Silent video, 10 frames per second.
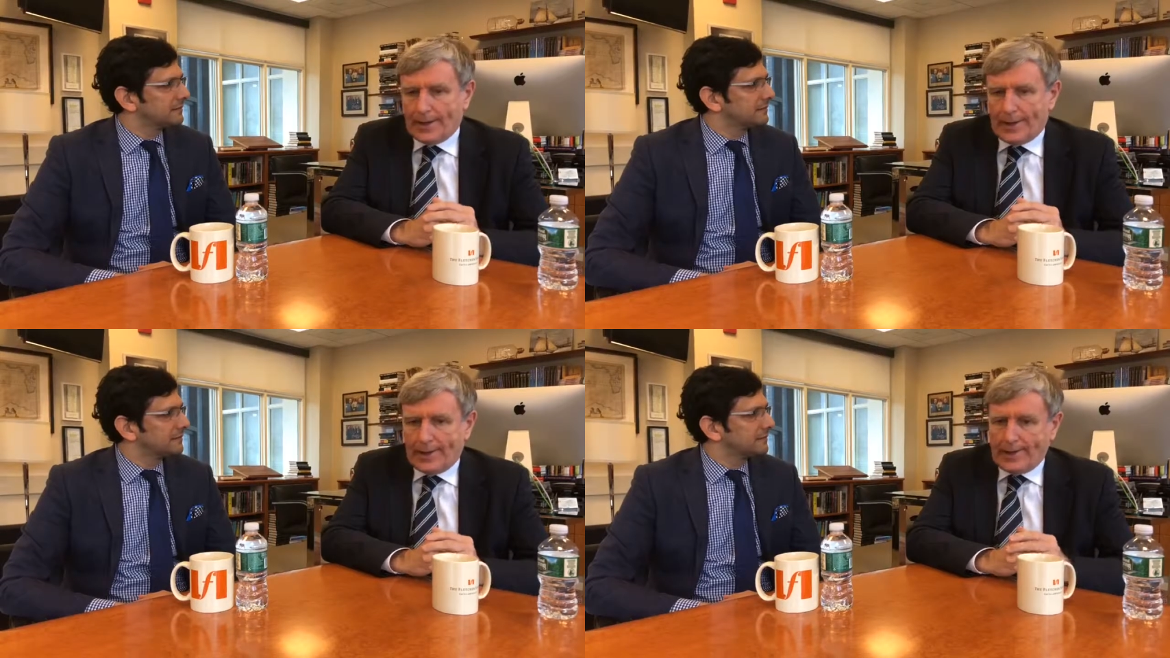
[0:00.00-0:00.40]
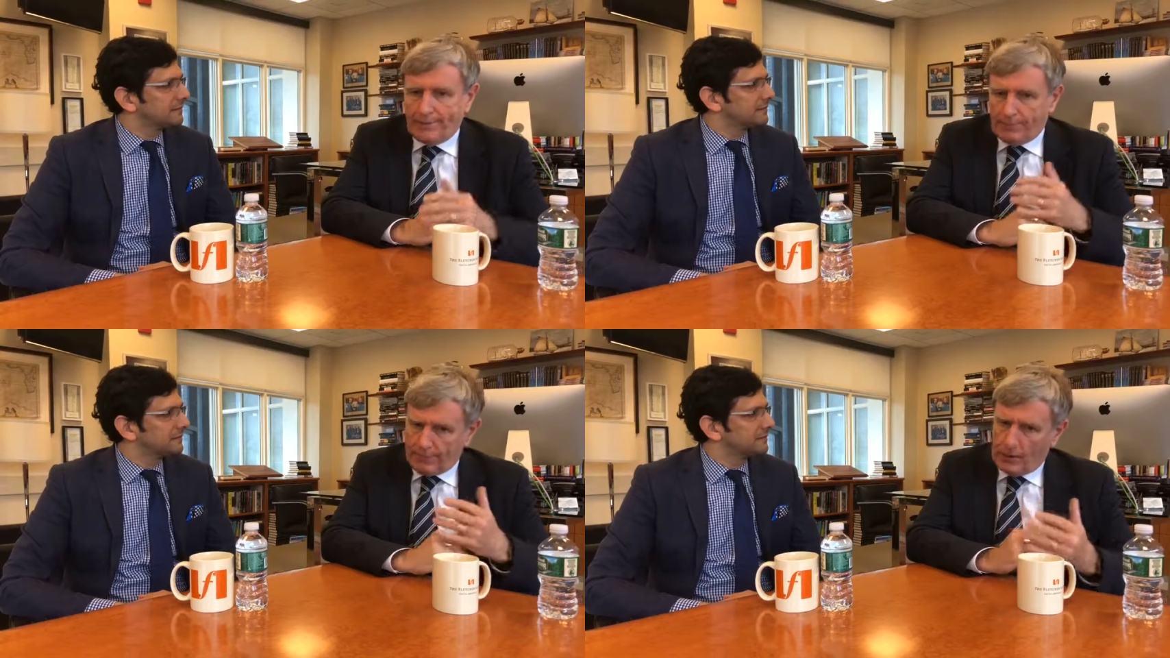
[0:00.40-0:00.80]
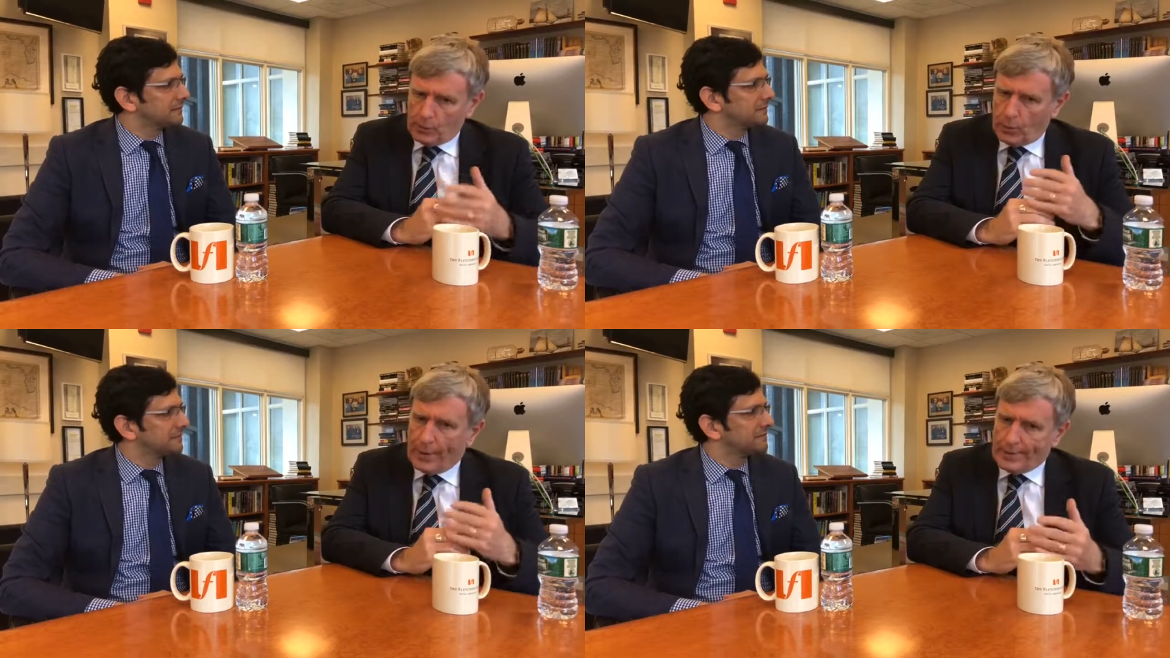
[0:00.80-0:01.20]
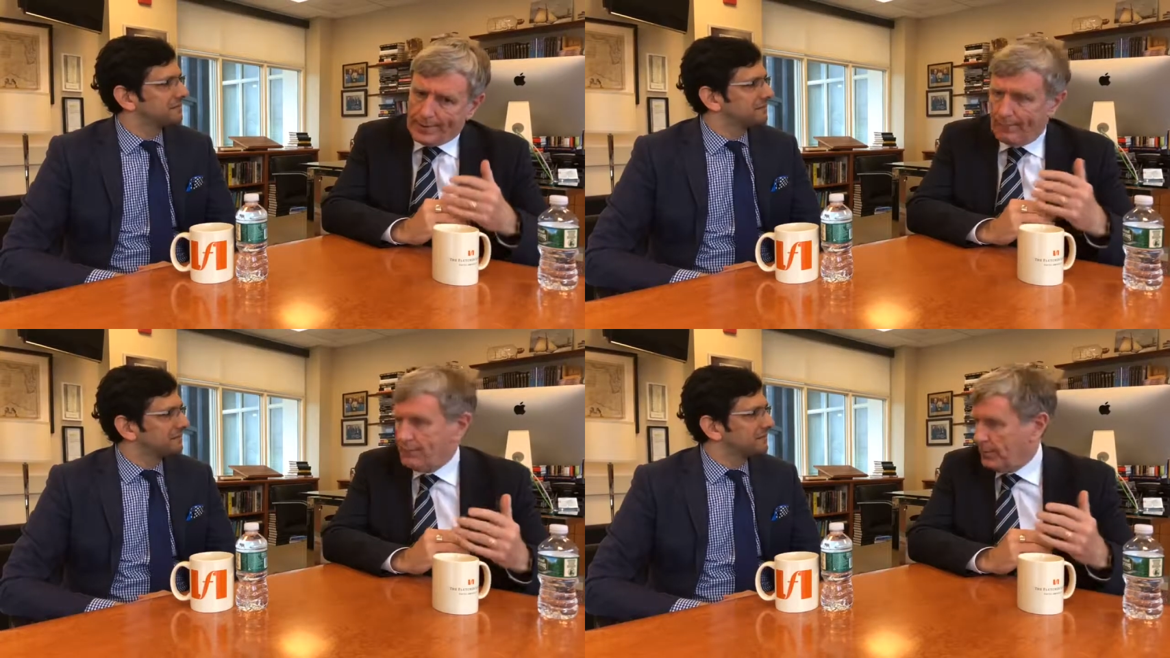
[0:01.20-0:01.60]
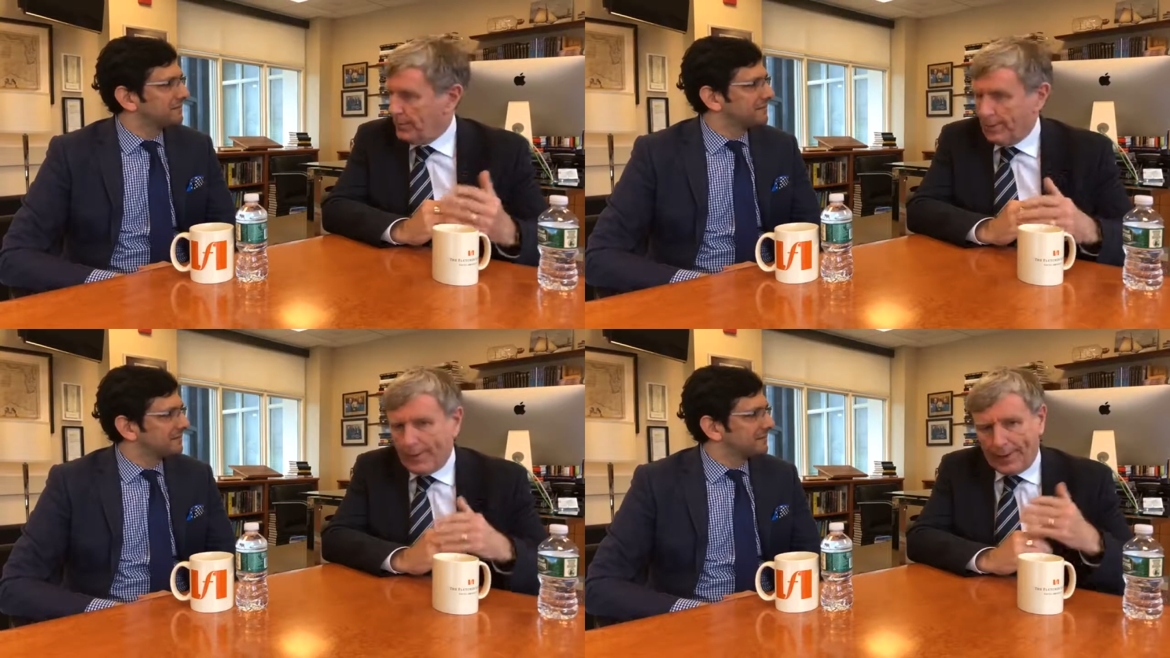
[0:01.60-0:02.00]
Speaker 1: and I felt quite
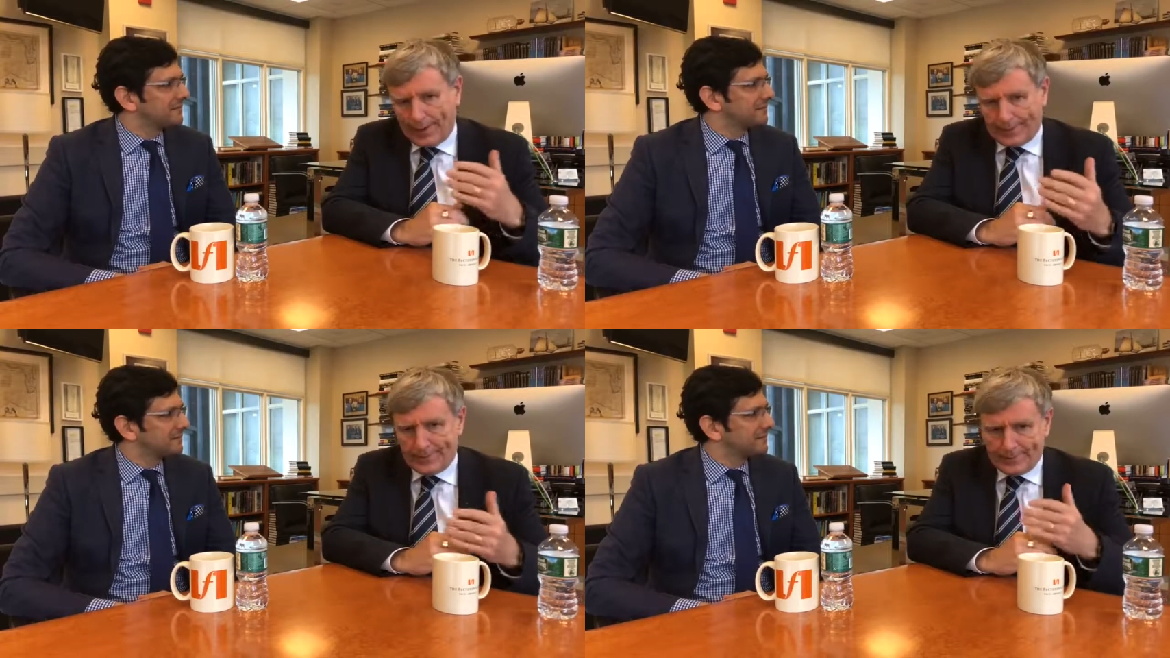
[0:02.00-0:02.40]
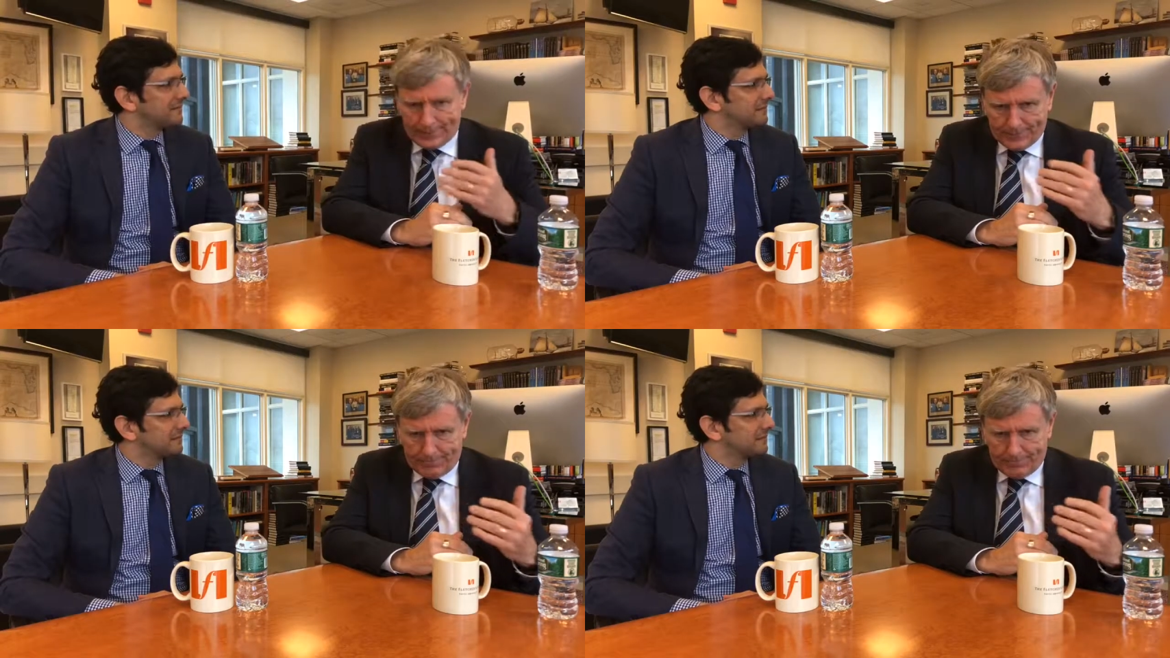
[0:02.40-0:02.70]
comfortable that I could